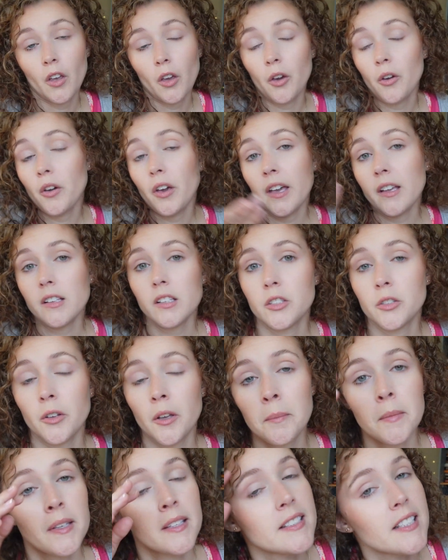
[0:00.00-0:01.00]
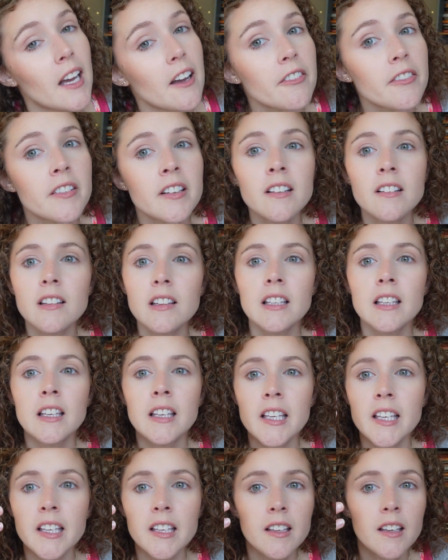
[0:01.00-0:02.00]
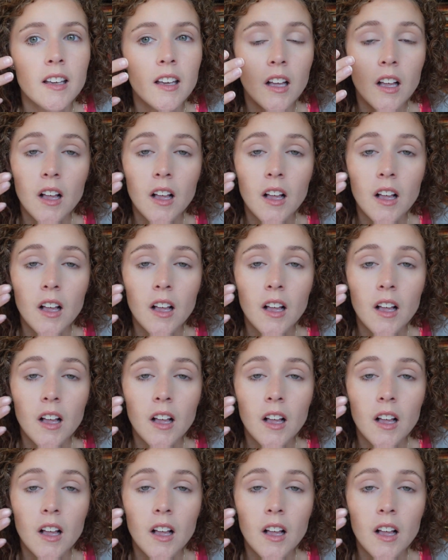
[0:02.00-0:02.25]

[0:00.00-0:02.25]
Okay, so I mean, definitely